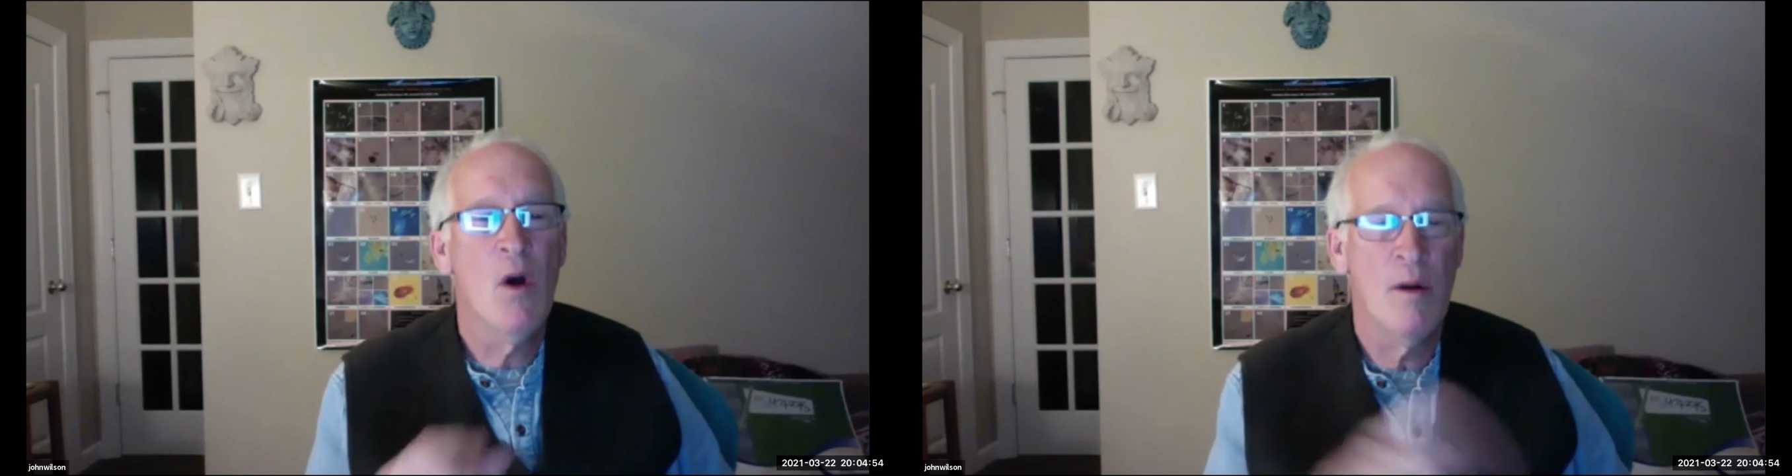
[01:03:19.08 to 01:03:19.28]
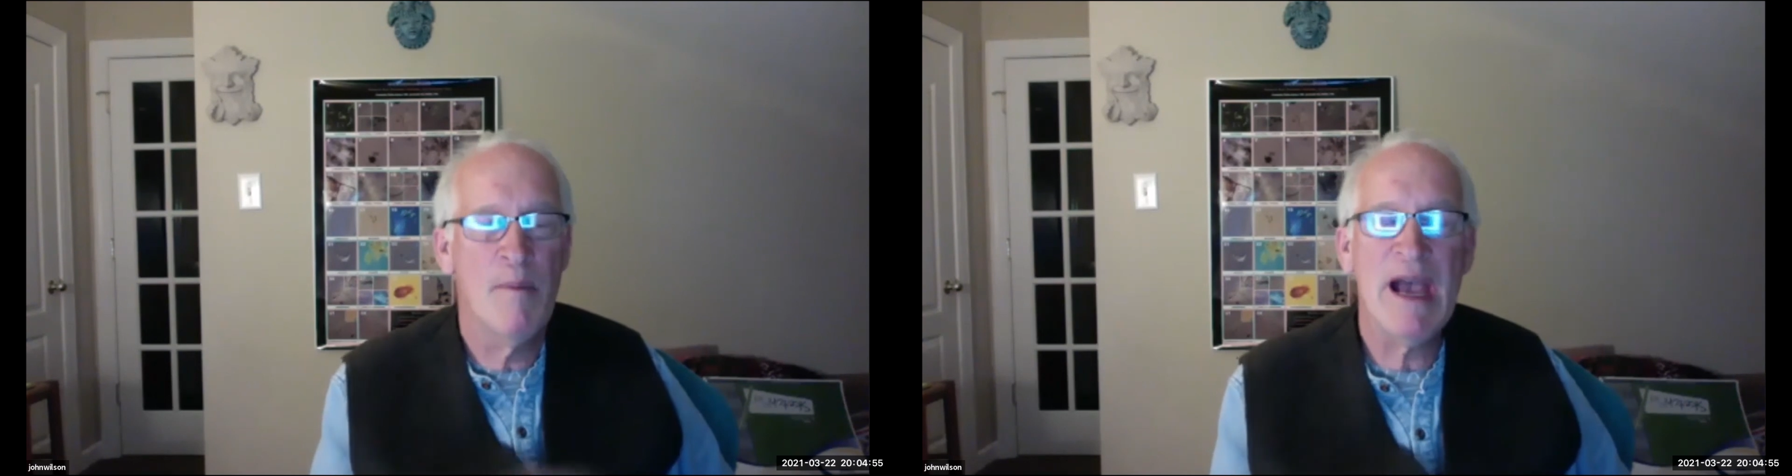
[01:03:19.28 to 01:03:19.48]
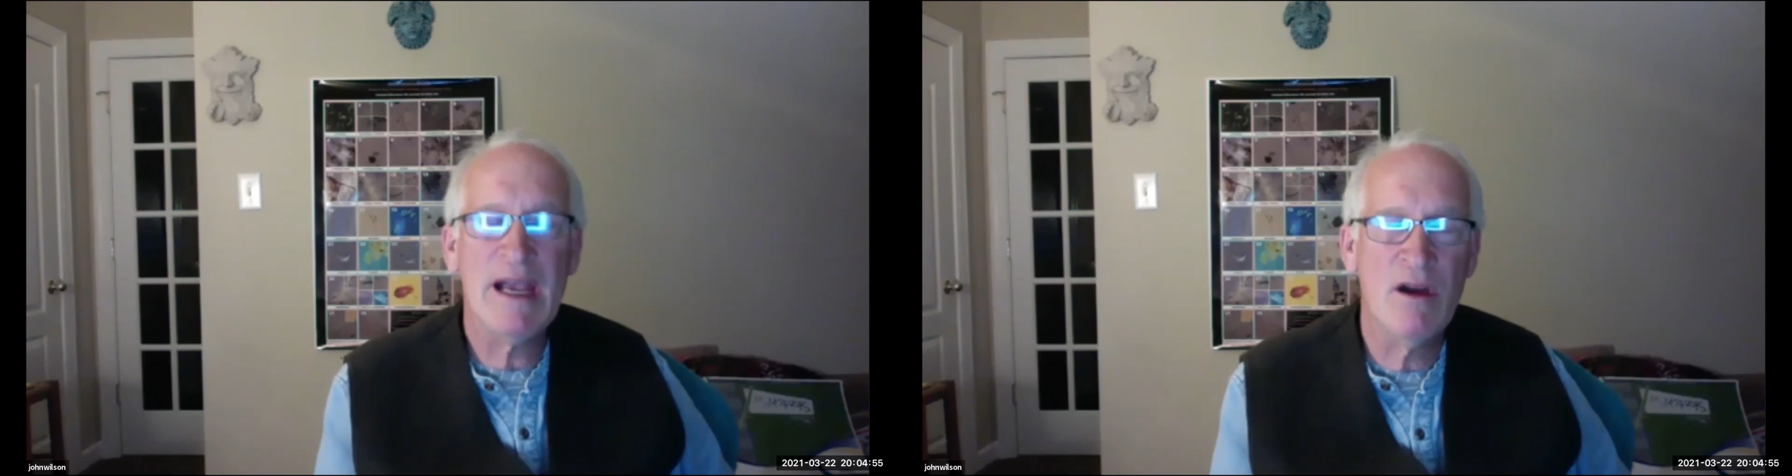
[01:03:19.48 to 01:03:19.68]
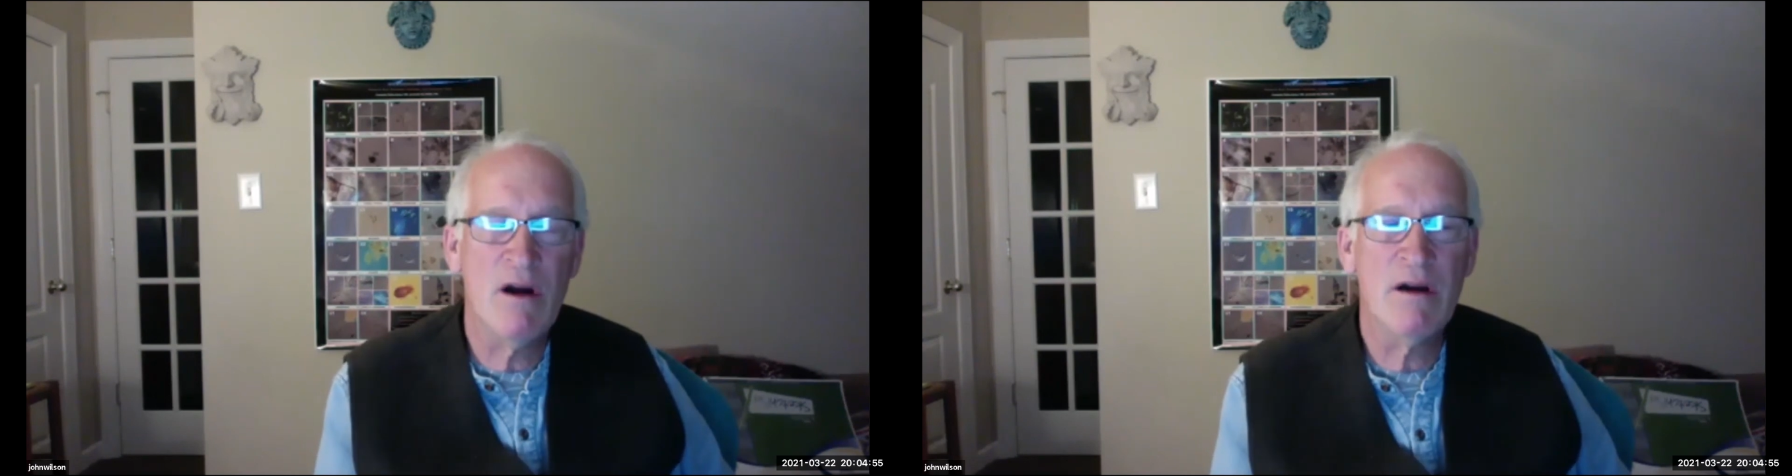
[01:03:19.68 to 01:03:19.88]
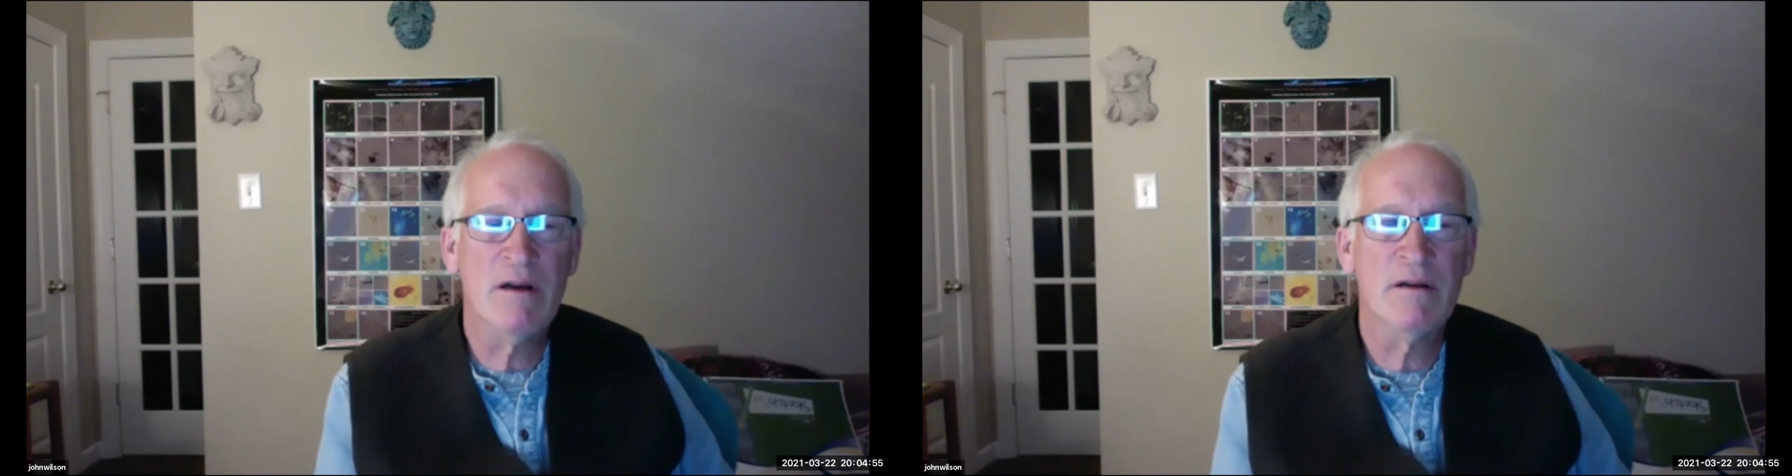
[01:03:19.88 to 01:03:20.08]
a
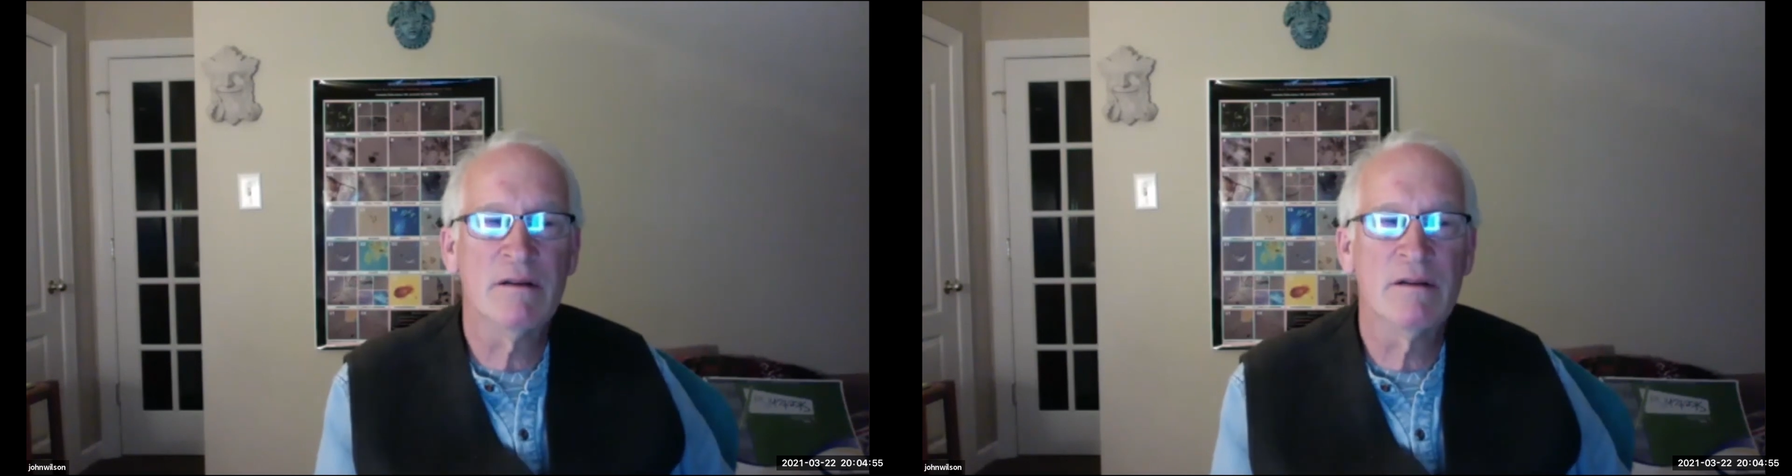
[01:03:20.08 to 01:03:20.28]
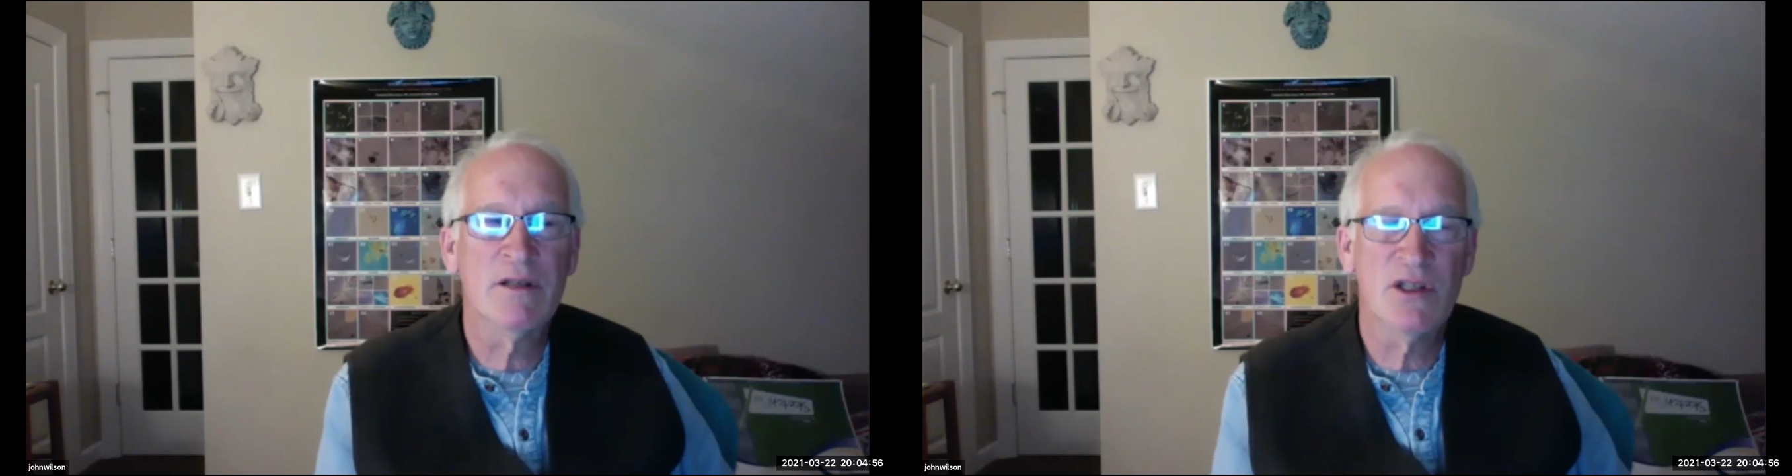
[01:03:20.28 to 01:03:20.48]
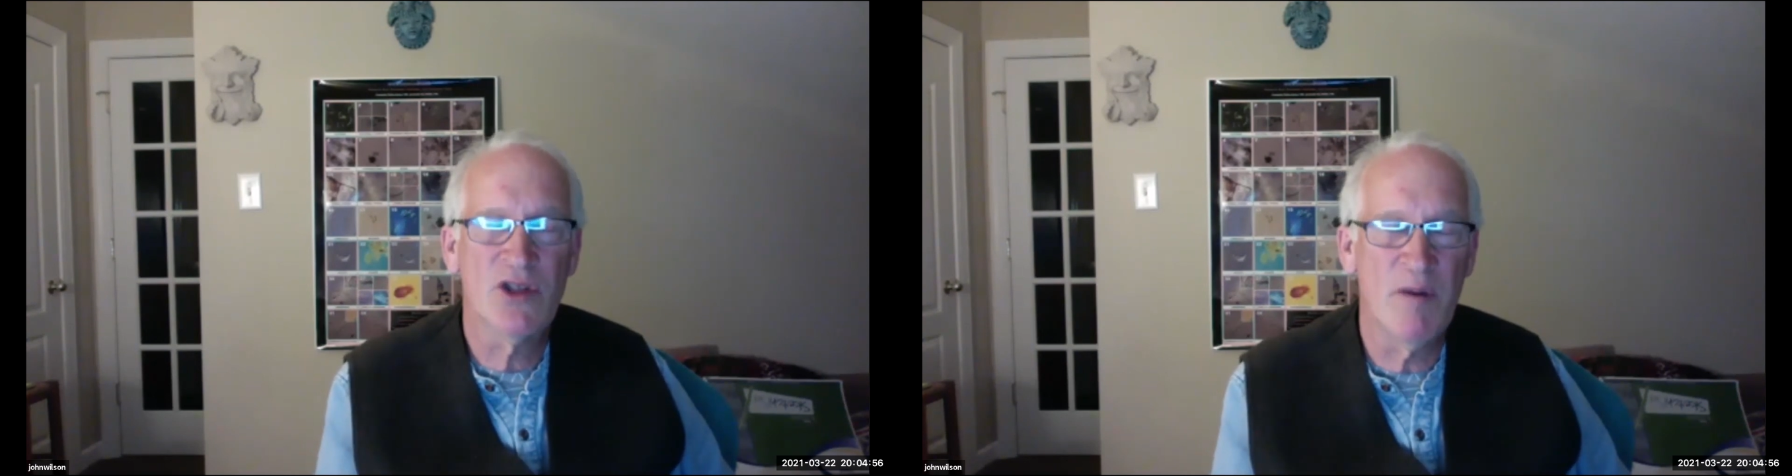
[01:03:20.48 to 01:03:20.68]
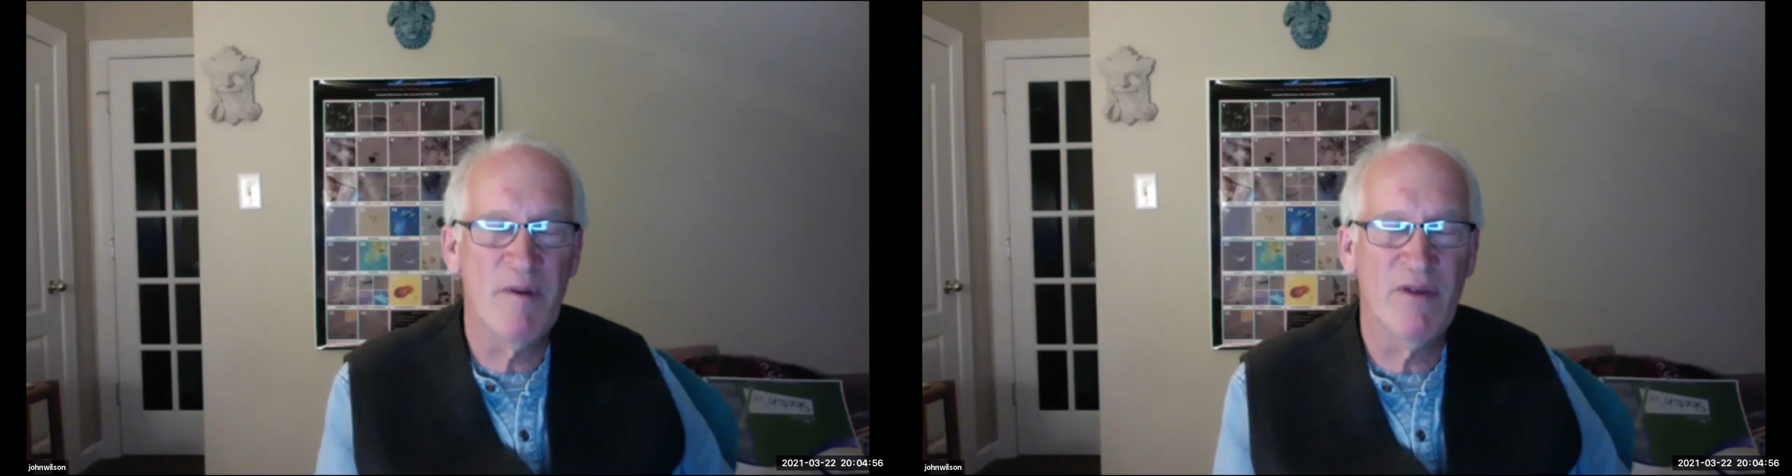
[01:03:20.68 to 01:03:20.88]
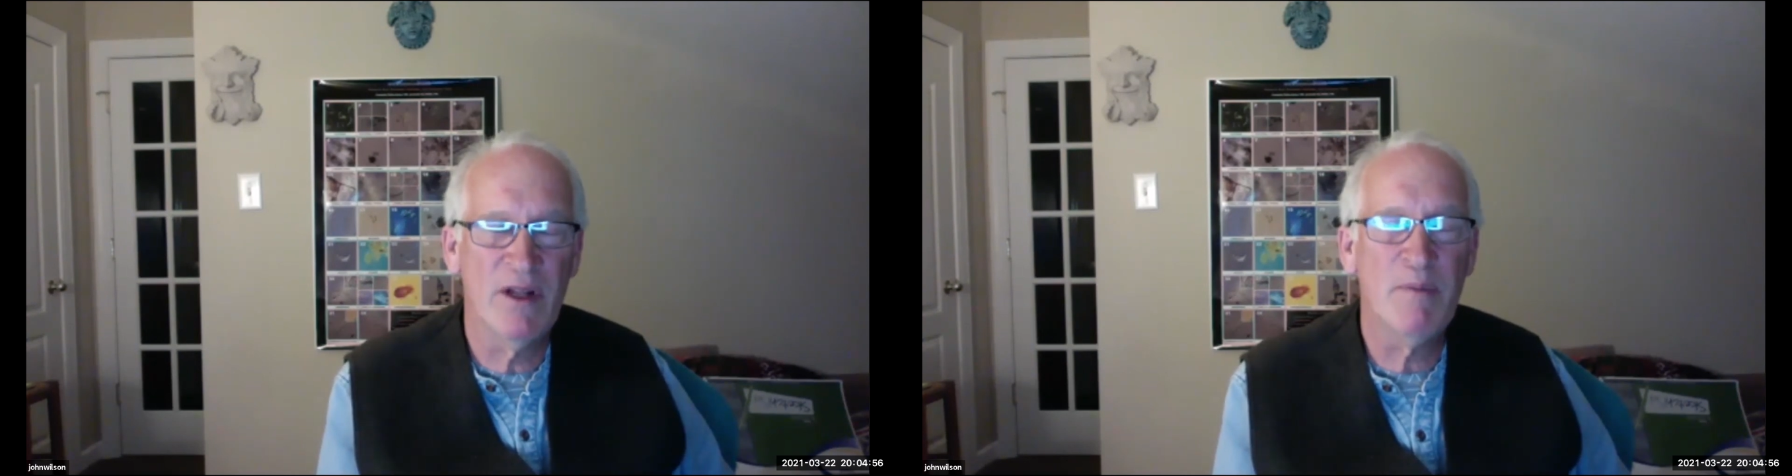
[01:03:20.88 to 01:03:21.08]
backyard, just
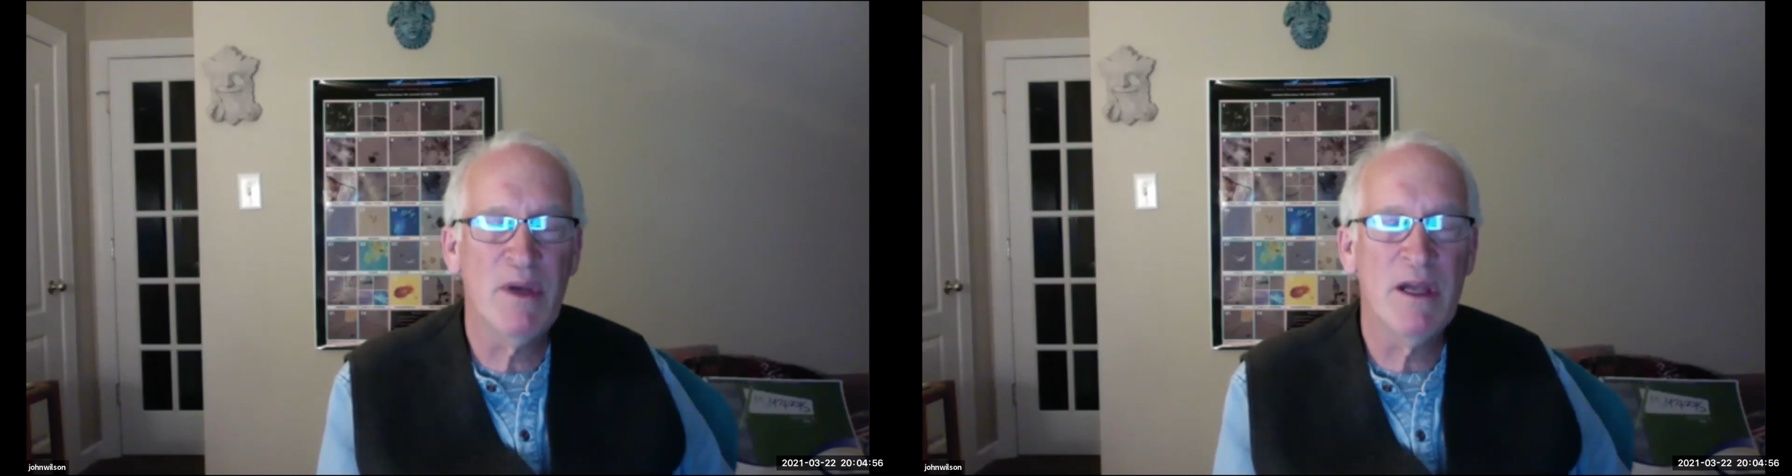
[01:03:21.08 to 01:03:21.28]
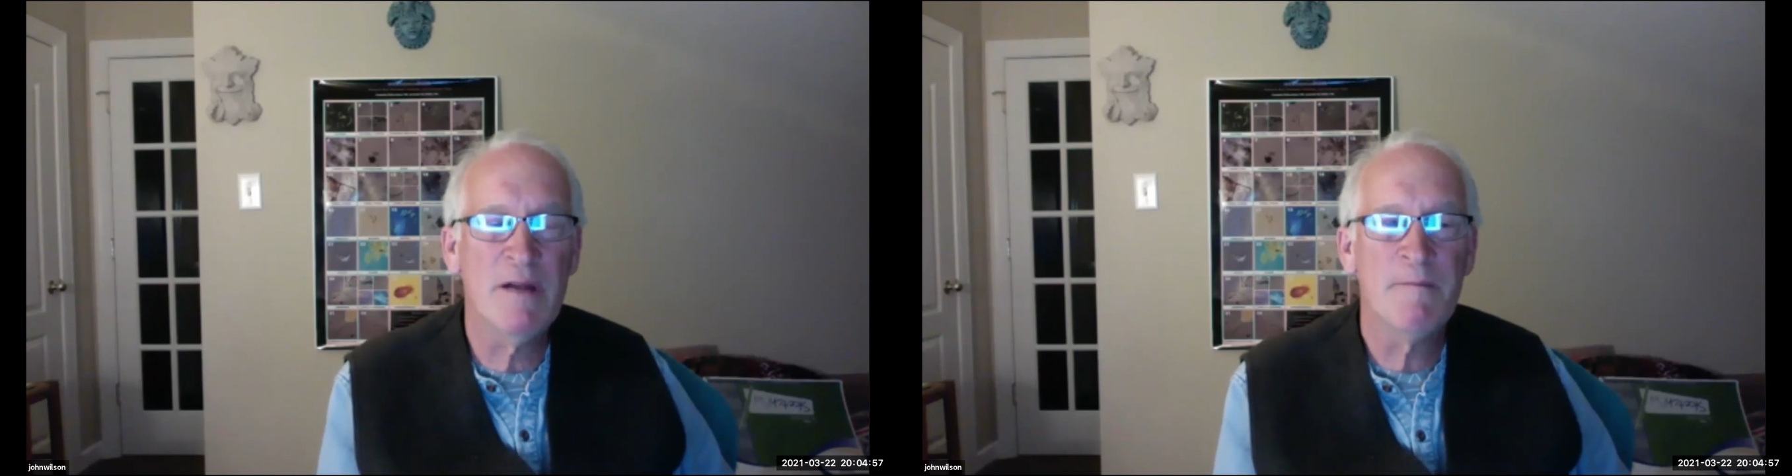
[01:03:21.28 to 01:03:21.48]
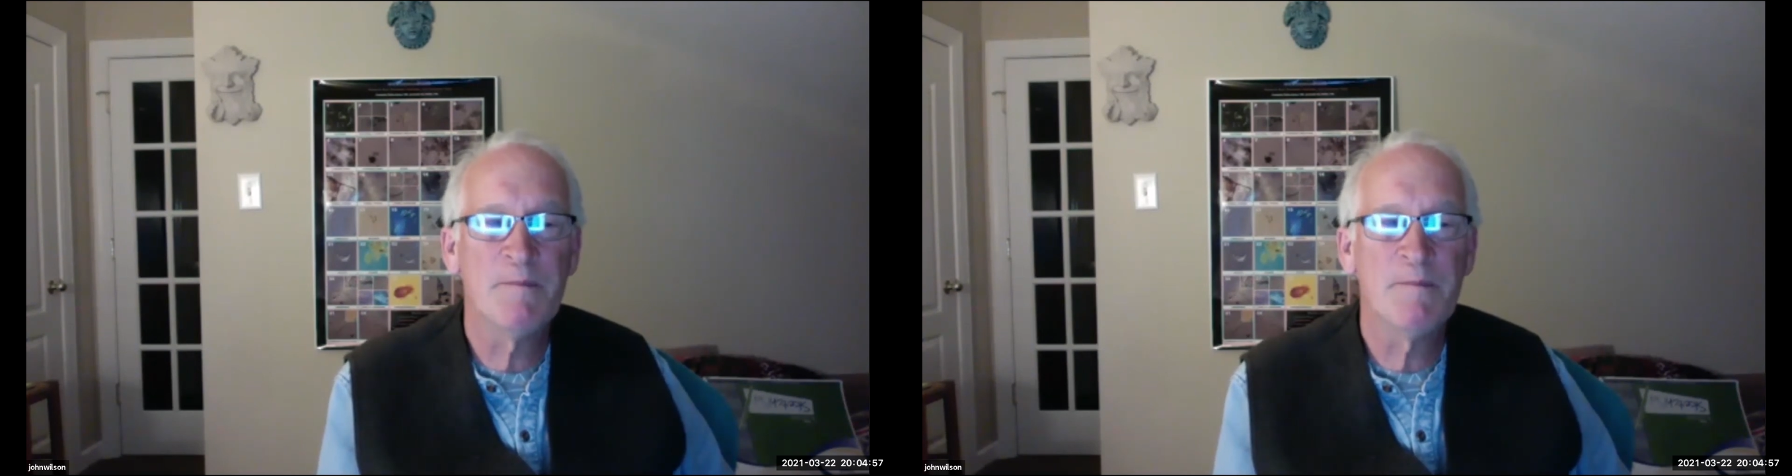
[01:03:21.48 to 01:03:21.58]
thermophilic bin,